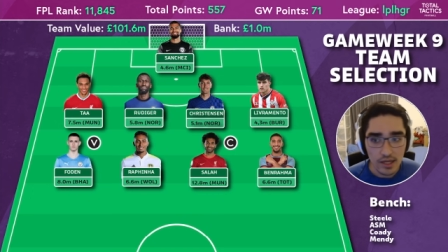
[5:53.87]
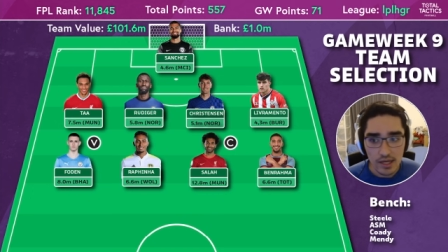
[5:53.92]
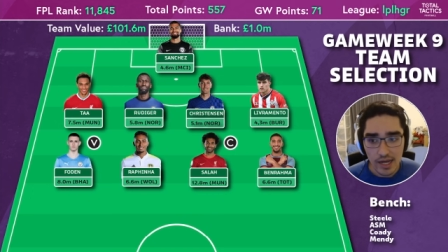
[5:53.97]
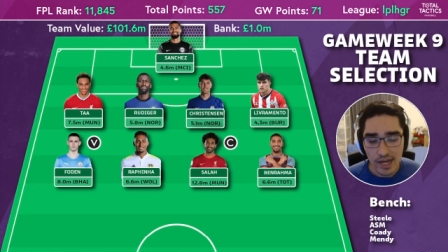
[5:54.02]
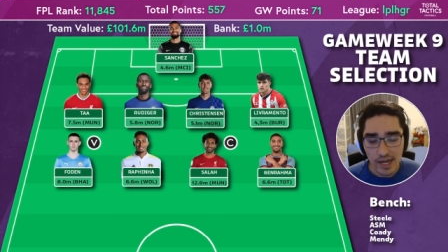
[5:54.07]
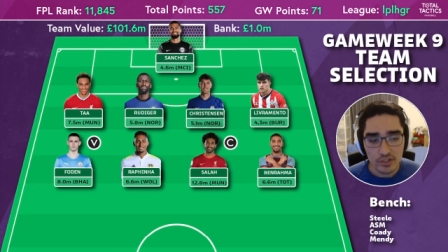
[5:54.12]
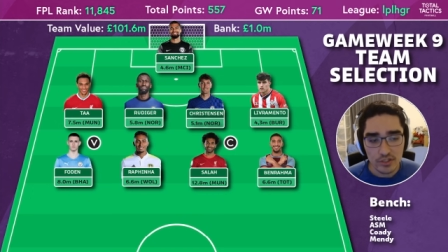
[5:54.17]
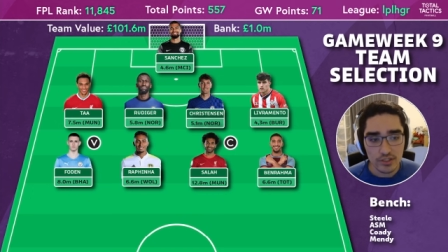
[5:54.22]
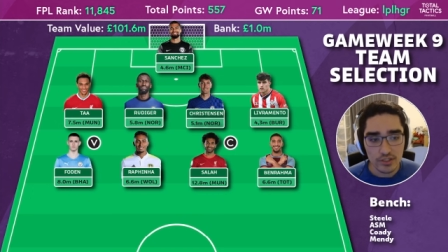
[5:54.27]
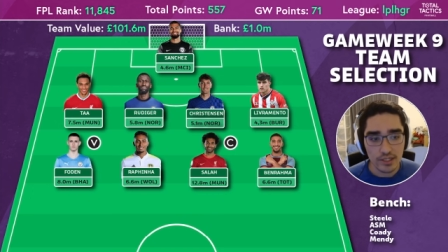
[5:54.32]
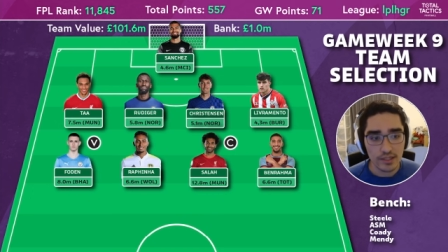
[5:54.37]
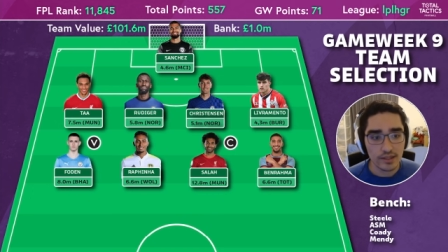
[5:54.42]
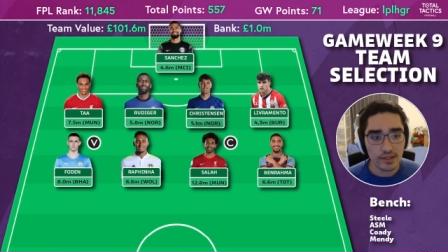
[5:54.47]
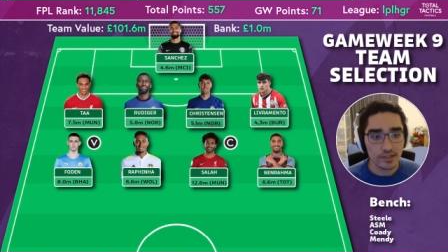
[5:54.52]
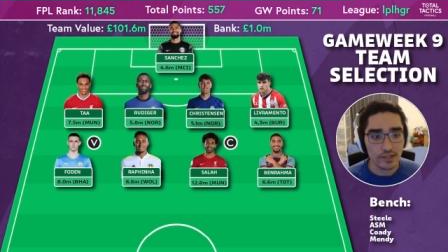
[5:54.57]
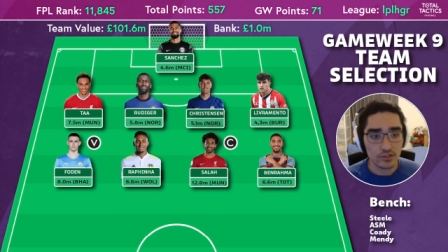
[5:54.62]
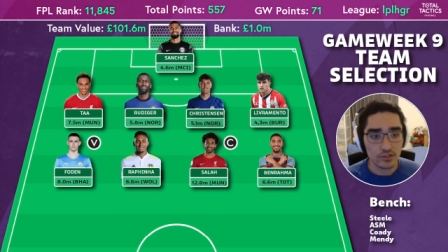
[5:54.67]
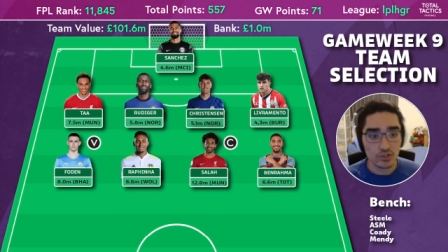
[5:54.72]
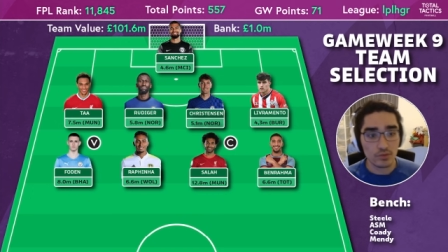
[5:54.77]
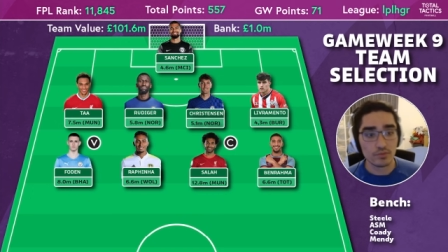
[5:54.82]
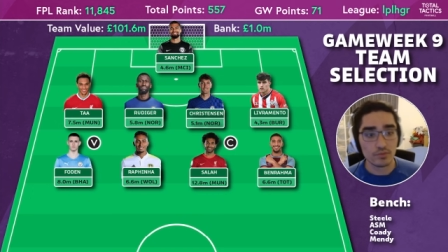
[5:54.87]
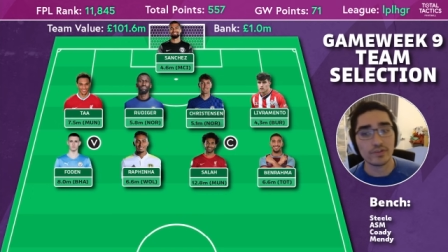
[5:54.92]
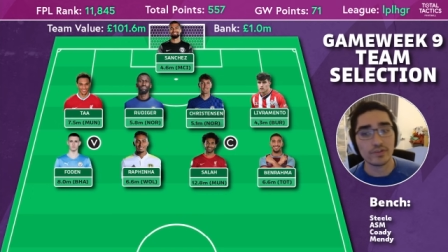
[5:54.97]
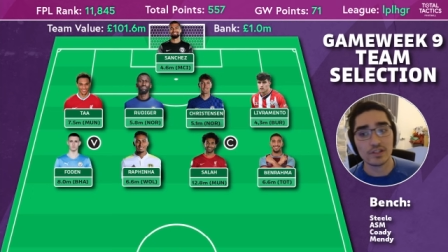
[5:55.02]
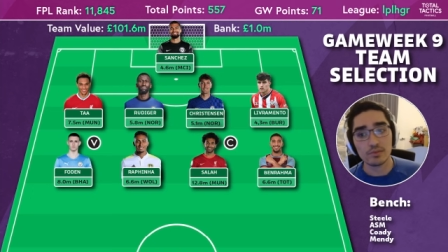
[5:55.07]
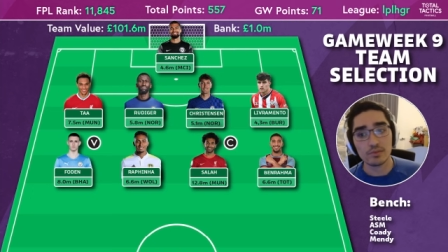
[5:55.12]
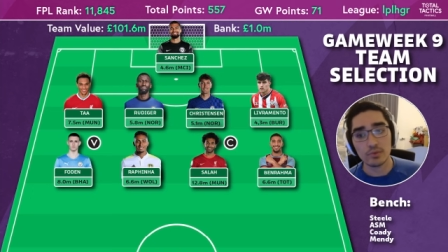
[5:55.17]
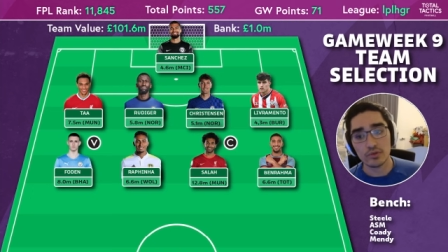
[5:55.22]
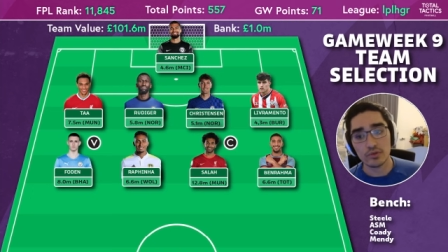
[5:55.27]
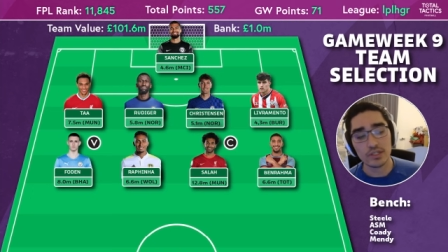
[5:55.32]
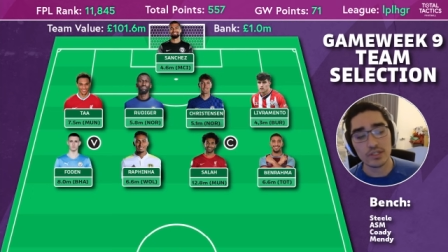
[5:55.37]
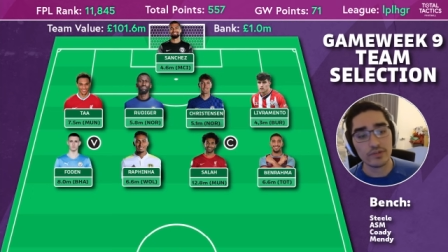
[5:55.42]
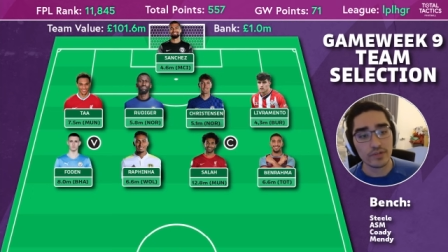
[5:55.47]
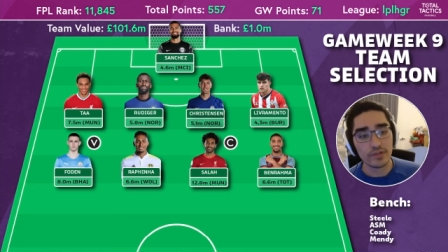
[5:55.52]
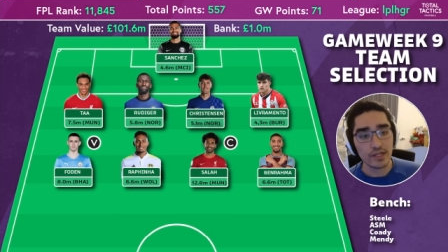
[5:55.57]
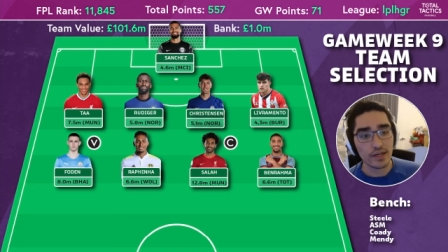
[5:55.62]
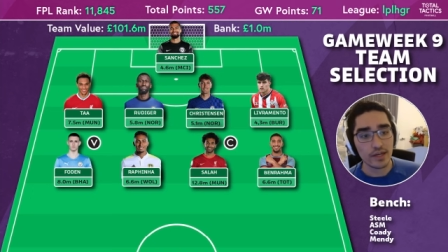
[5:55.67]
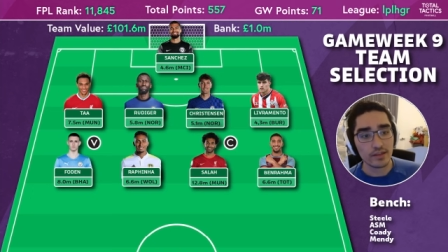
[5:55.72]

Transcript: I just think that in terms of explosivity,